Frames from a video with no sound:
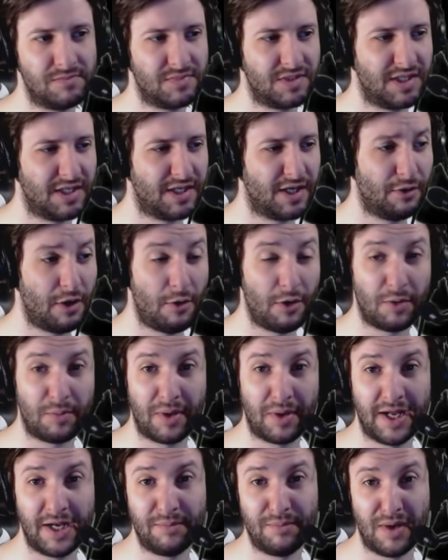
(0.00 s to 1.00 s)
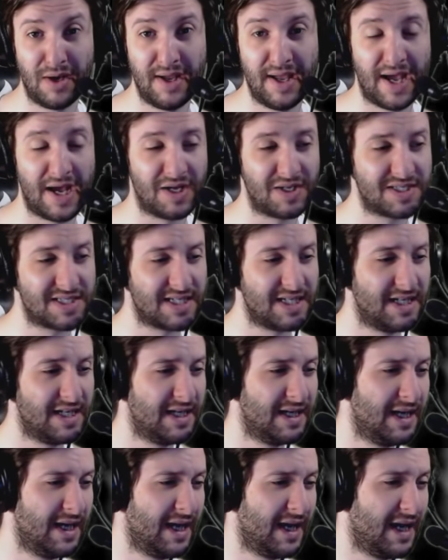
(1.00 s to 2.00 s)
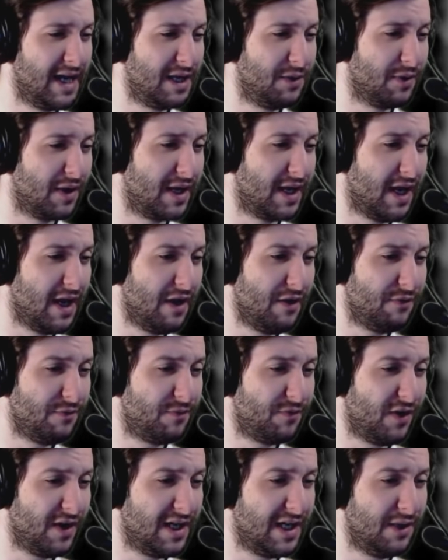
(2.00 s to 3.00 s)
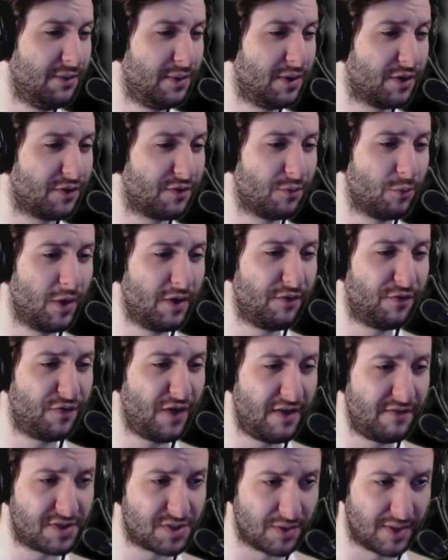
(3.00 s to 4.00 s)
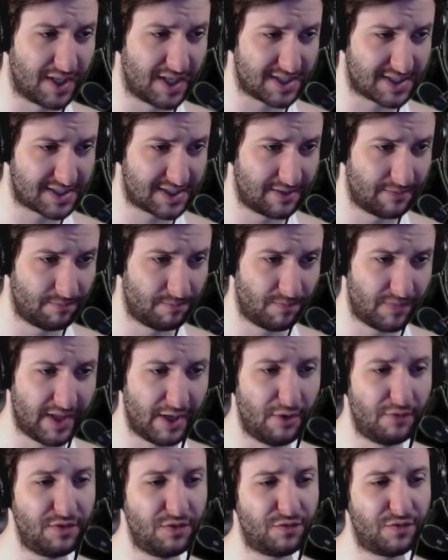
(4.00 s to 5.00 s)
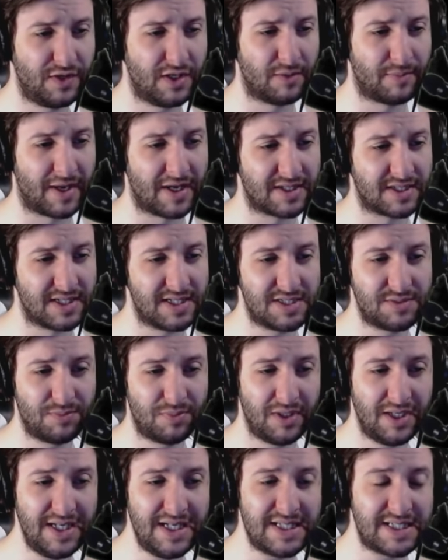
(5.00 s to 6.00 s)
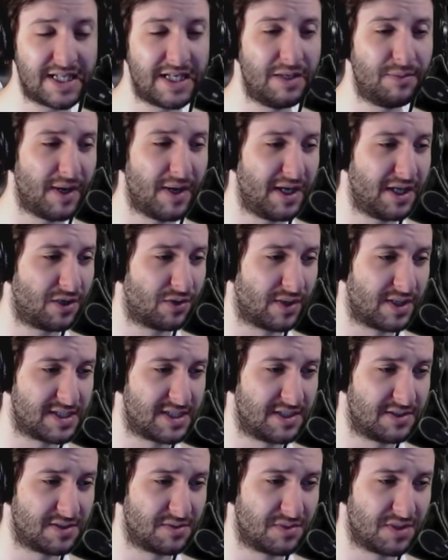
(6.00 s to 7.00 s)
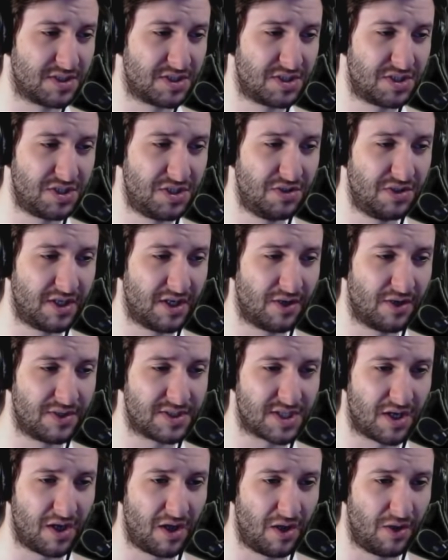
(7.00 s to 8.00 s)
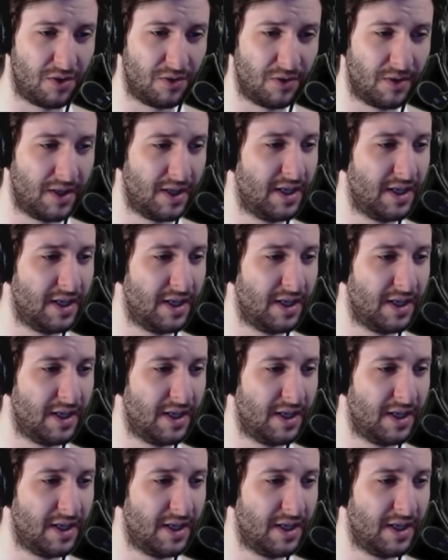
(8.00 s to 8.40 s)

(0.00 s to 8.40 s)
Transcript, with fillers: You know, I want to play it at my house. Anyway, uh, finally, we've got one favour to ask. However you feel about this, please keep any criticism for the studio as a whole